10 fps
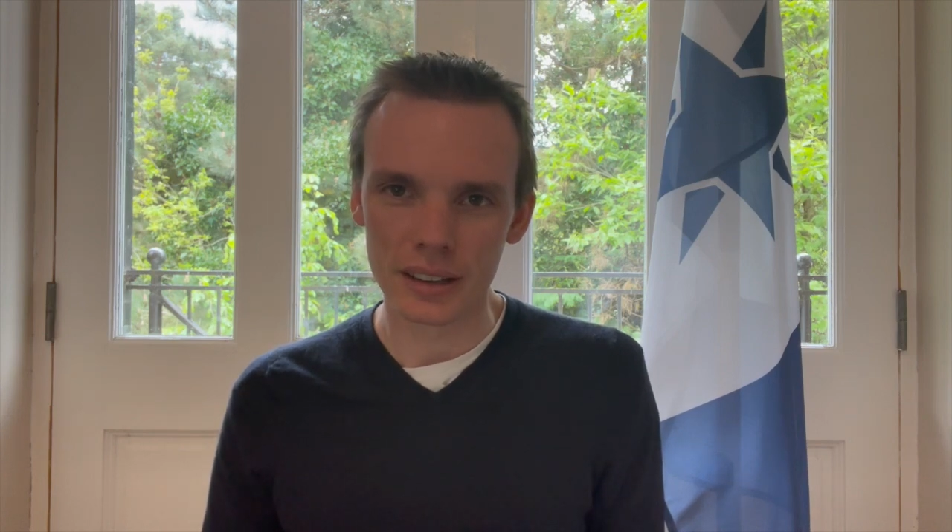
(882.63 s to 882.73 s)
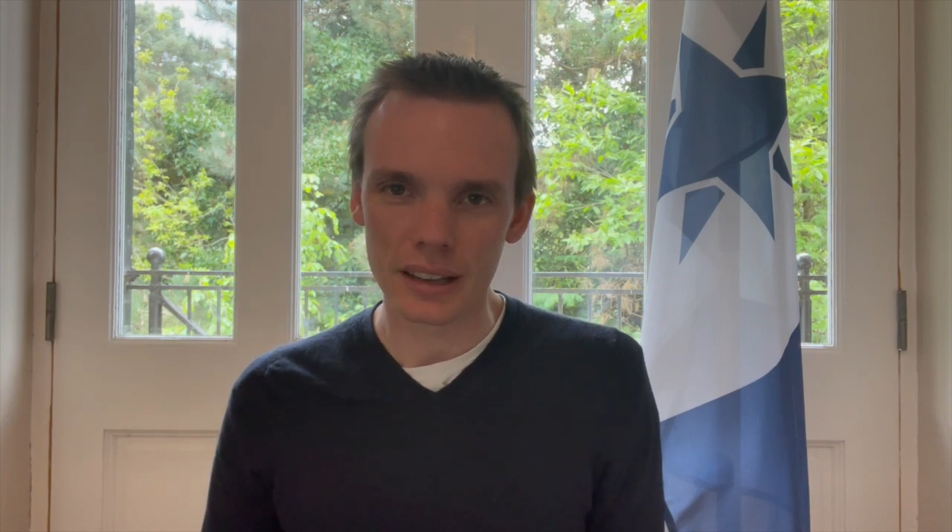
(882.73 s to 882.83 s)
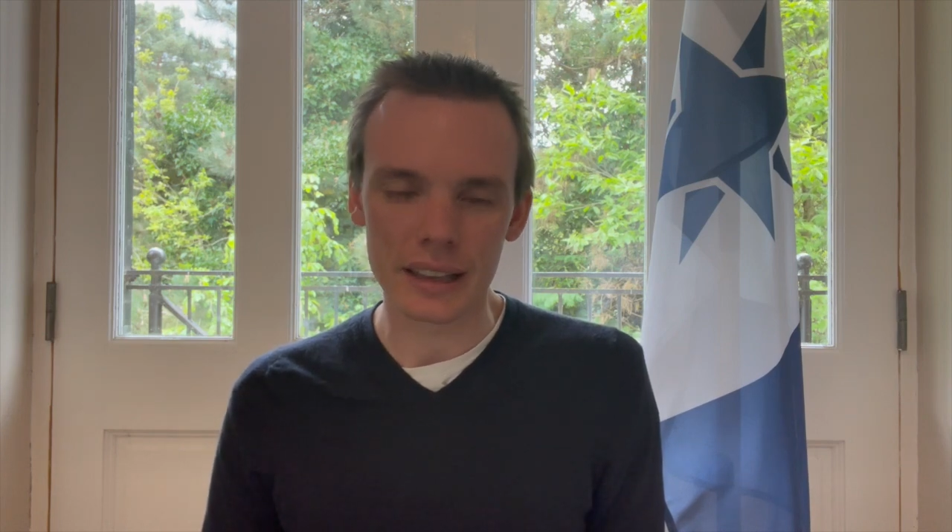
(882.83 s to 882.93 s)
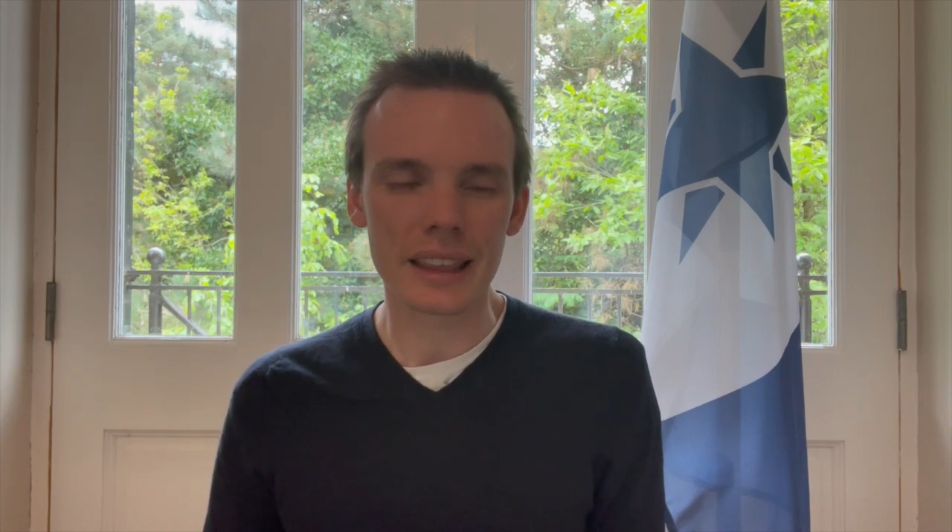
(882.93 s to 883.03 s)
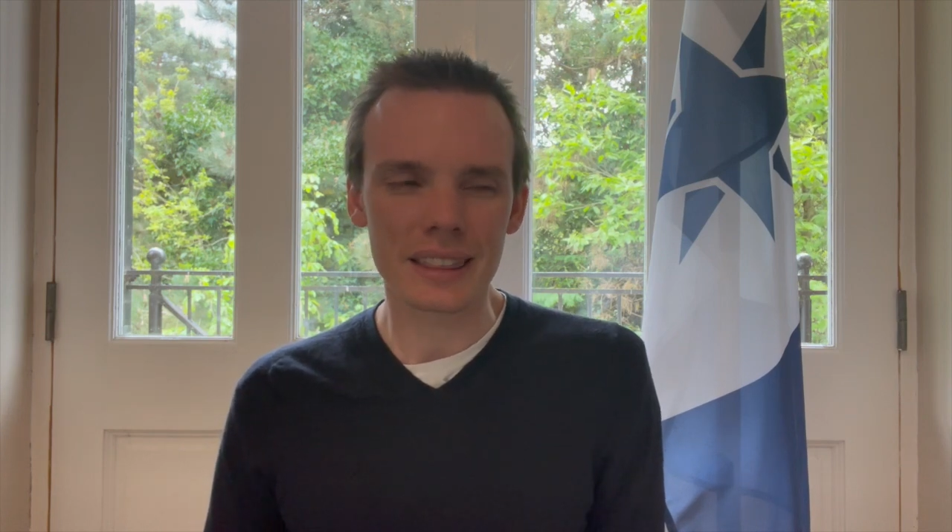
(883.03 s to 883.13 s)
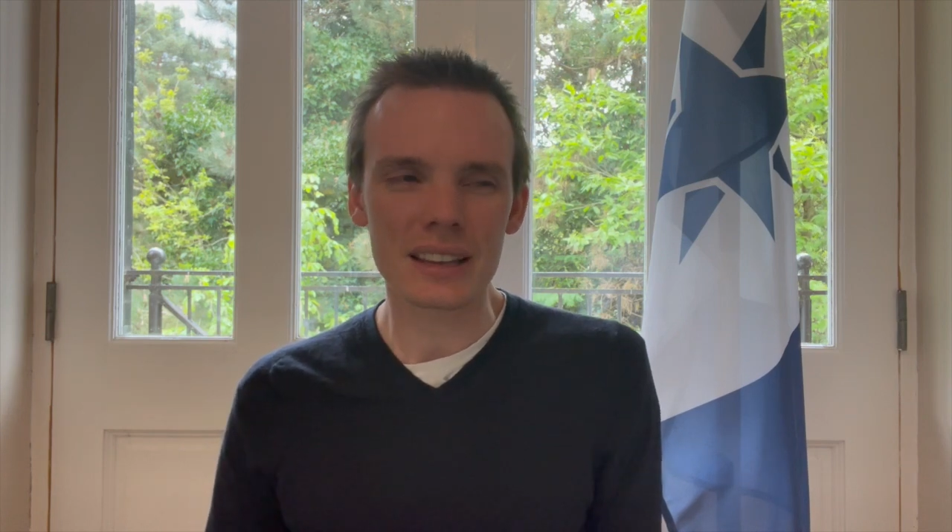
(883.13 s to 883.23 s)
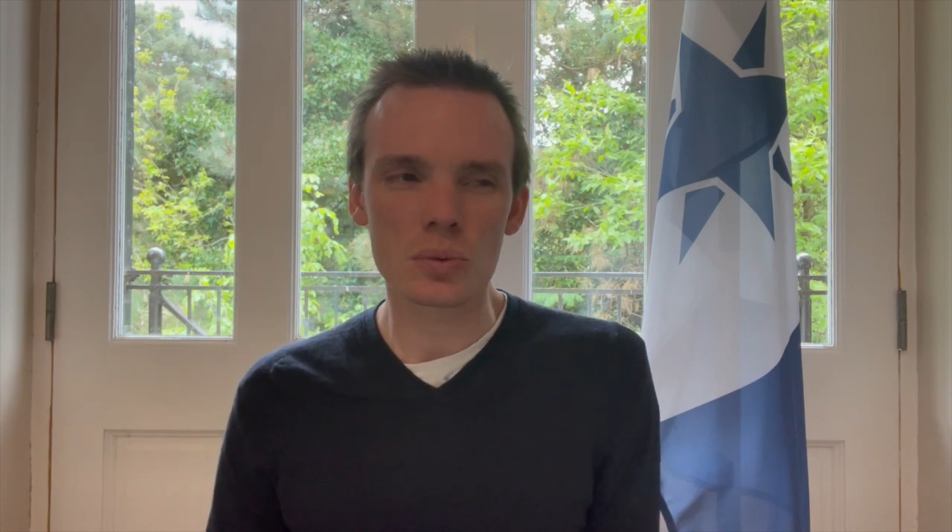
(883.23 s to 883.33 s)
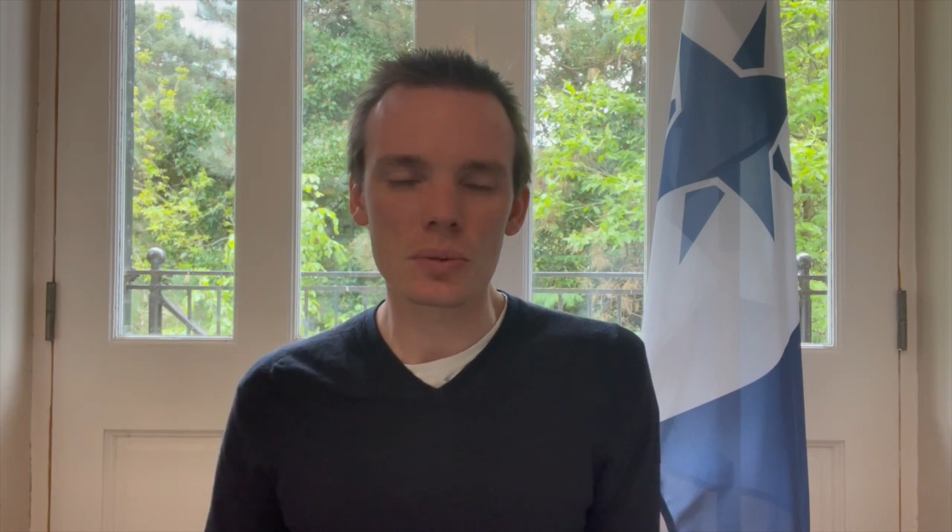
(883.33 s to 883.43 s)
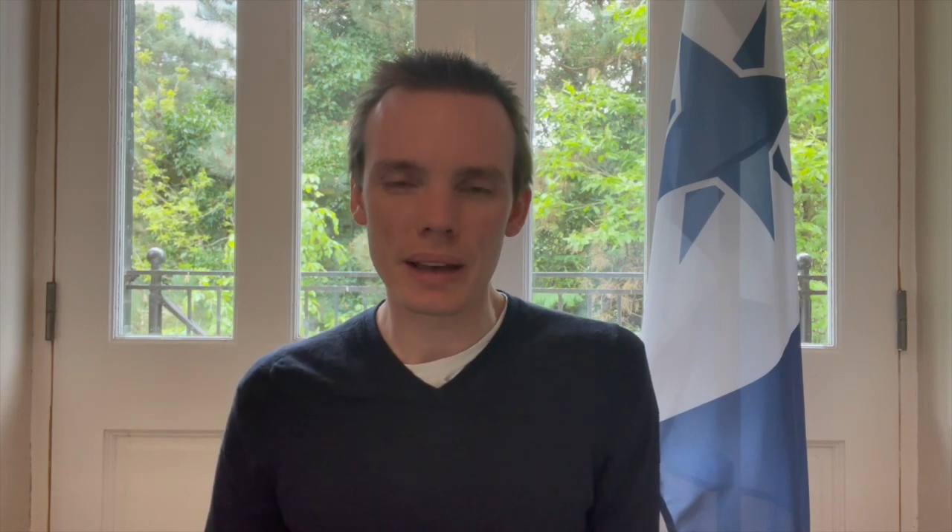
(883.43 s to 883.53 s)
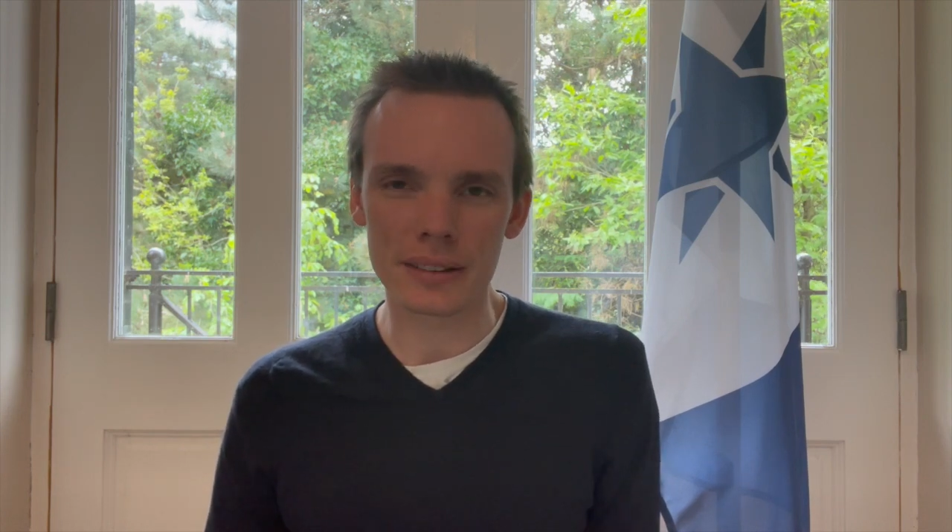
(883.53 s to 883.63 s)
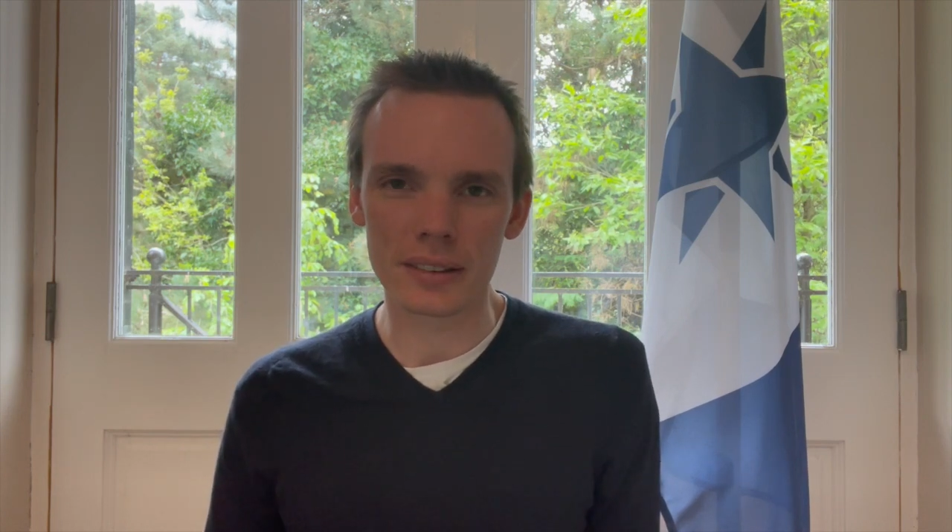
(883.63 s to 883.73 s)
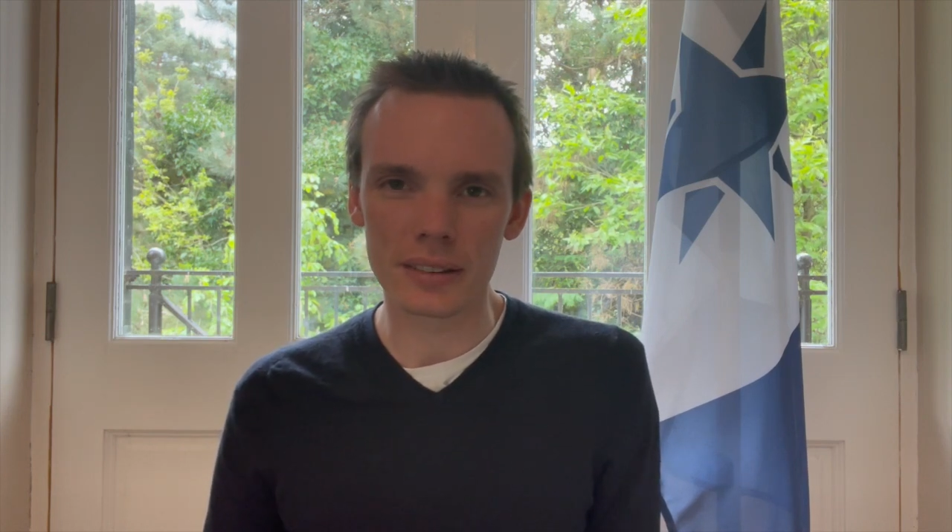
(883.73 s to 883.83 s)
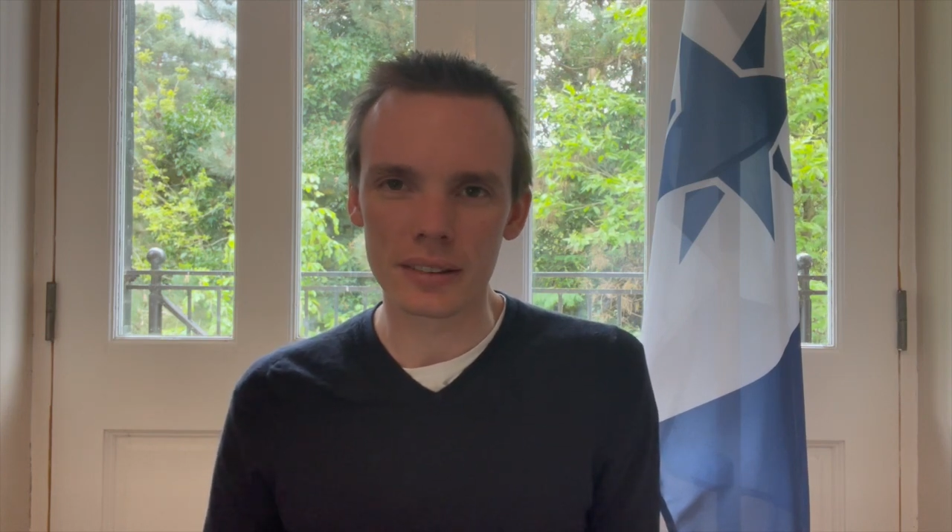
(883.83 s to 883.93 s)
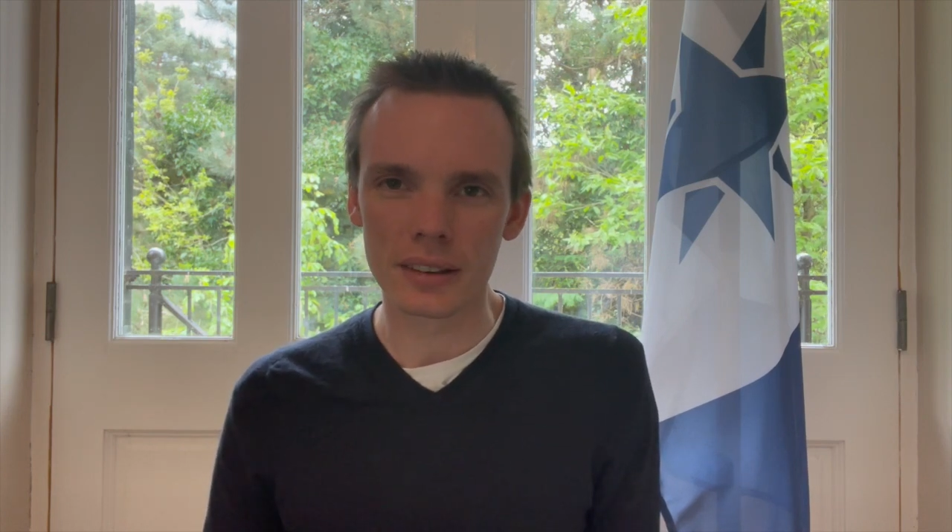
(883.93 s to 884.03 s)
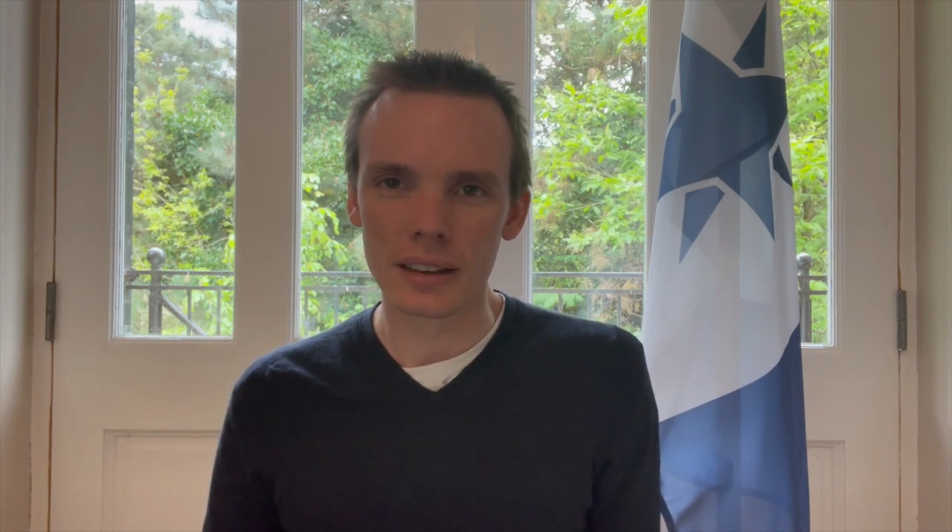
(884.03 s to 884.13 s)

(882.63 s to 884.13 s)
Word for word: and that's what matters,